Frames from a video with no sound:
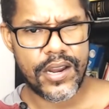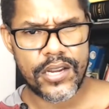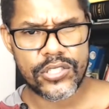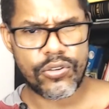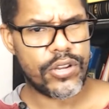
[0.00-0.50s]

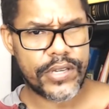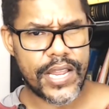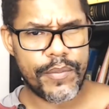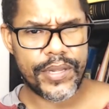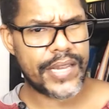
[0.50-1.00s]
So you're telling
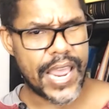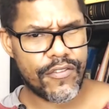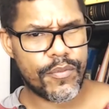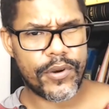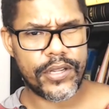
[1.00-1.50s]
me that
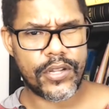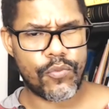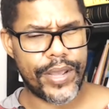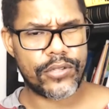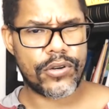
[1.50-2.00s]
everybody that
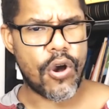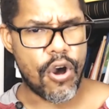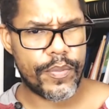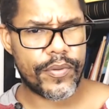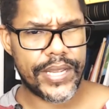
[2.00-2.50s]
went on an
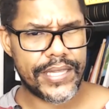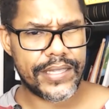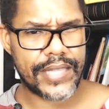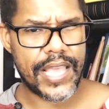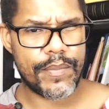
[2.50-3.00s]
operating
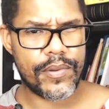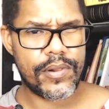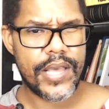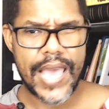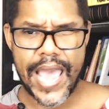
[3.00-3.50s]
table
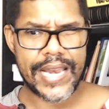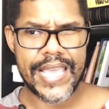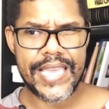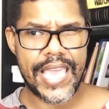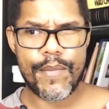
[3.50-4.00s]
and he
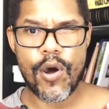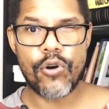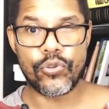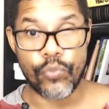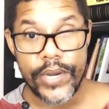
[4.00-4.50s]
came
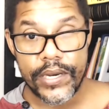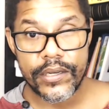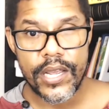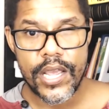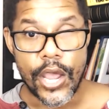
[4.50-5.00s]
out weird,
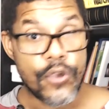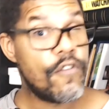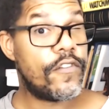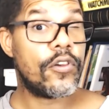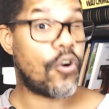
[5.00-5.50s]
you
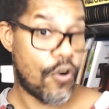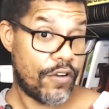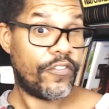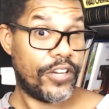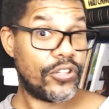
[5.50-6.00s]
feel
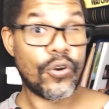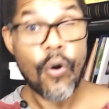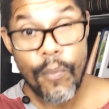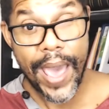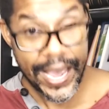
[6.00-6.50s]
confident to go
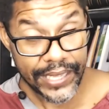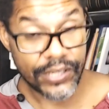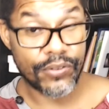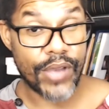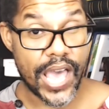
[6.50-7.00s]
back
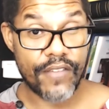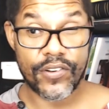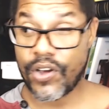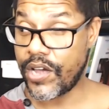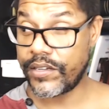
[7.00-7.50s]
and have
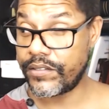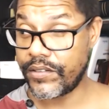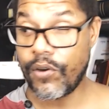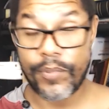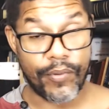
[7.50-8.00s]
an
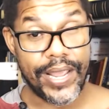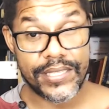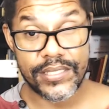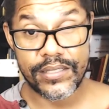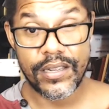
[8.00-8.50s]

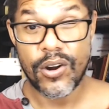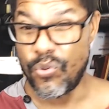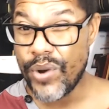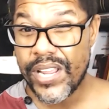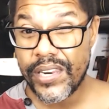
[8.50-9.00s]
operation?
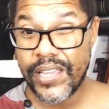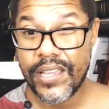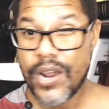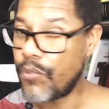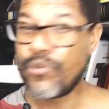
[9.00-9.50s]
Really?
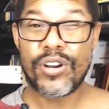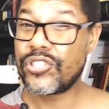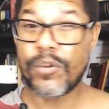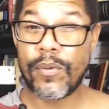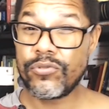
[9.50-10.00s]
We're not
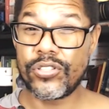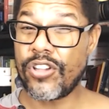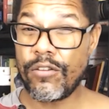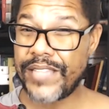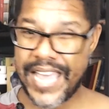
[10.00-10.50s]
supposed to
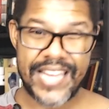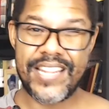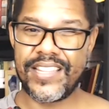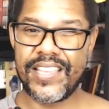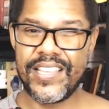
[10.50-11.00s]
doubt
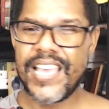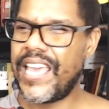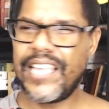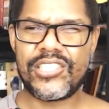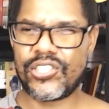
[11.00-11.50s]
anything?
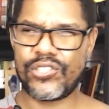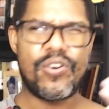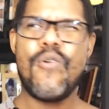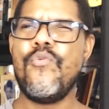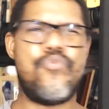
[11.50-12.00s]
It's
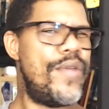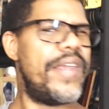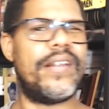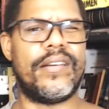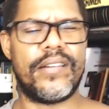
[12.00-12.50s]
so
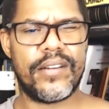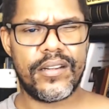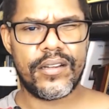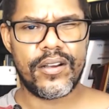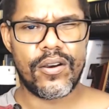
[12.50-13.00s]
weird.
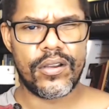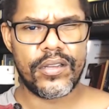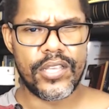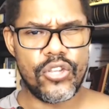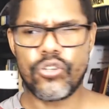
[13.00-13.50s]

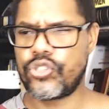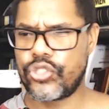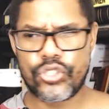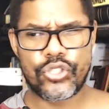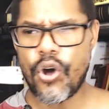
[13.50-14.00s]
You
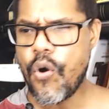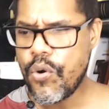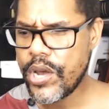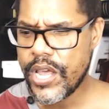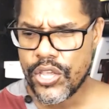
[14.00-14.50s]

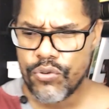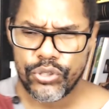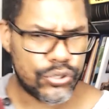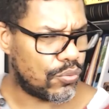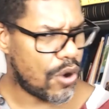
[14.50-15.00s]

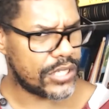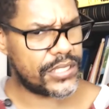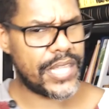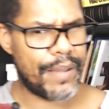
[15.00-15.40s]
trust them